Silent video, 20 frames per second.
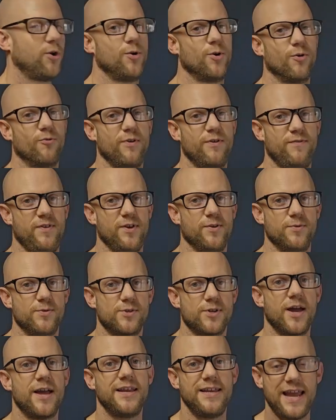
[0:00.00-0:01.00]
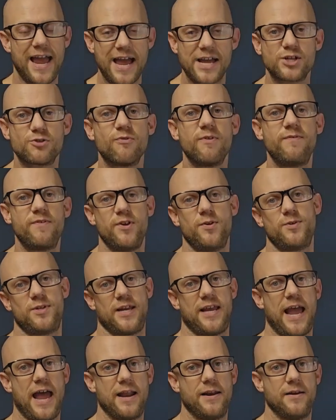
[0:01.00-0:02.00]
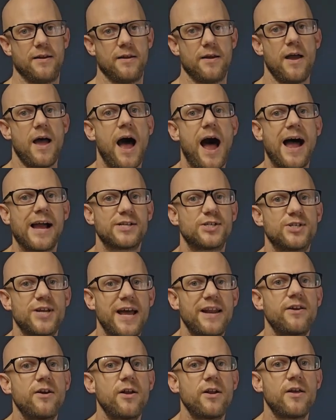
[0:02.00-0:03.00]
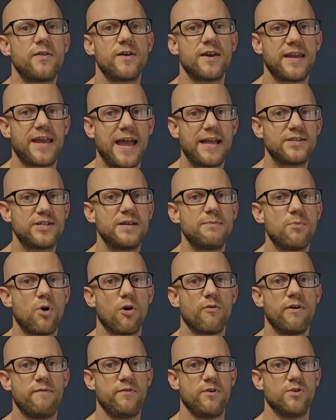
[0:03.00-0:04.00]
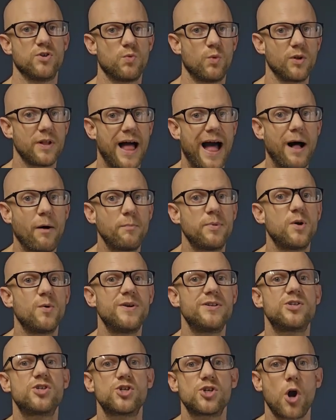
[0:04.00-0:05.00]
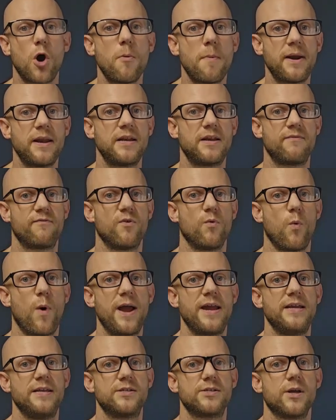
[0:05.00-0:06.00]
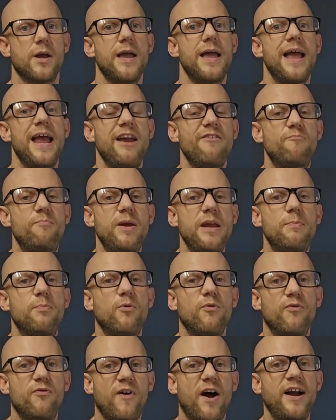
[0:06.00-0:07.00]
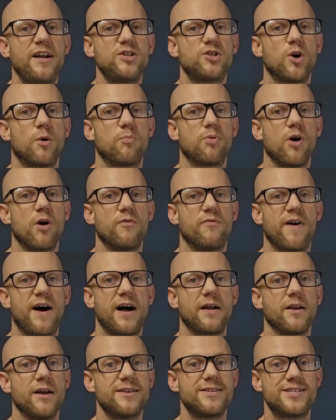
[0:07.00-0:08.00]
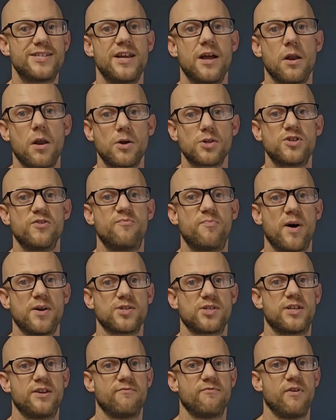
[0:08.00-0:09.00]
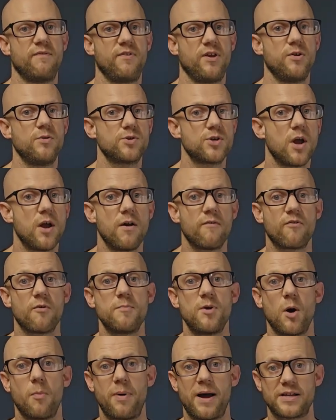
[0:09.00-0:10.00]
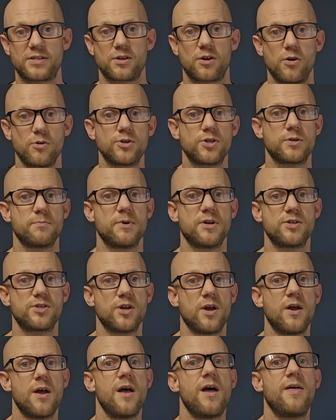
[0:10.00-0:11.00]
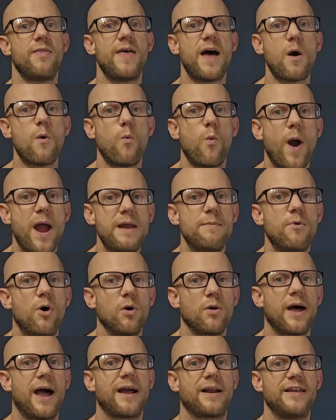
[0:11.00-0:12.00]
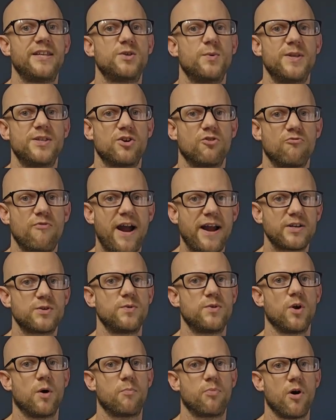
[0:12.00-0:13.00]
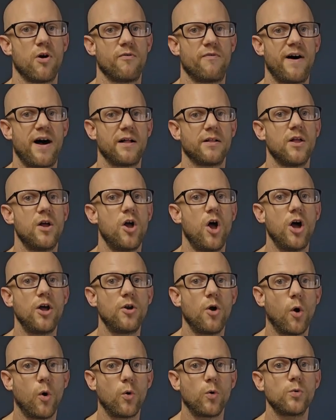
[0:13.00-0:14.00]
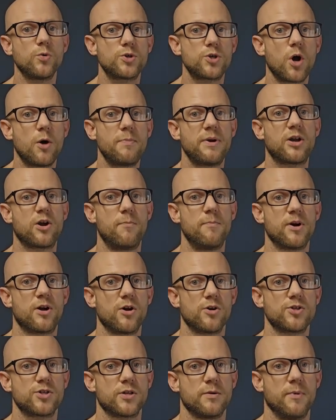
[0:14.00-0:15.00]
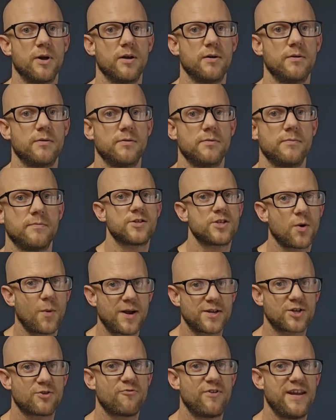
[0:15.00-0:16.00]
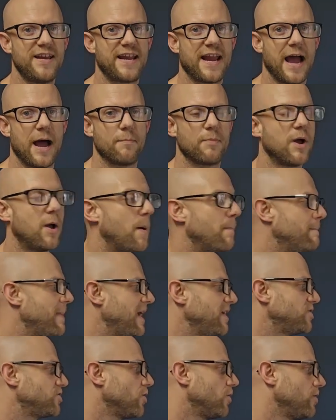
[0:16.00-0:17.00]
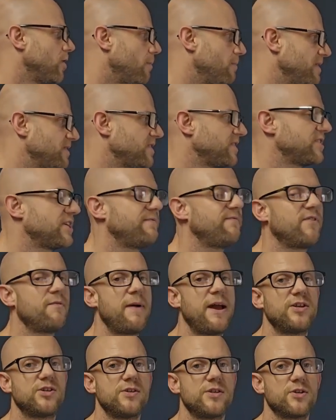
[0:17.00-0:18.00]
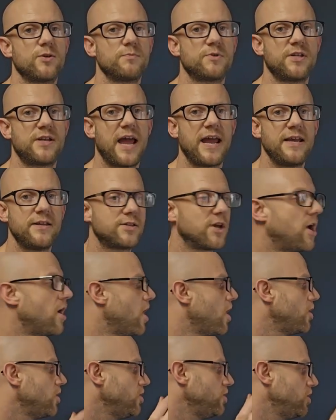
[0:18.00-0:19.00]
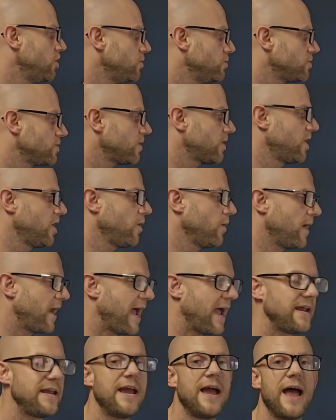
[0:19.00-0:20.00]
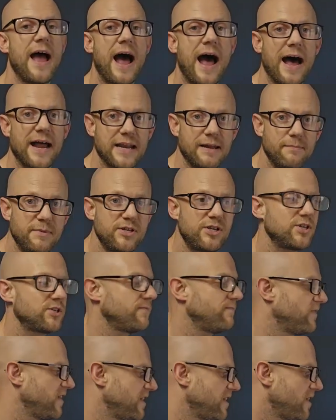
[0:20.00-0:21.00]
Google reviews. Yes, reviews again. I said earlier that getting more reviews will help you in so many different ways. If people find your profile and see a lot of positive reviews from your past customers, they're way more likely to interact with your profile and also become a customer. So as a recap, make sure your business information is up to date, use the Q&A, add images and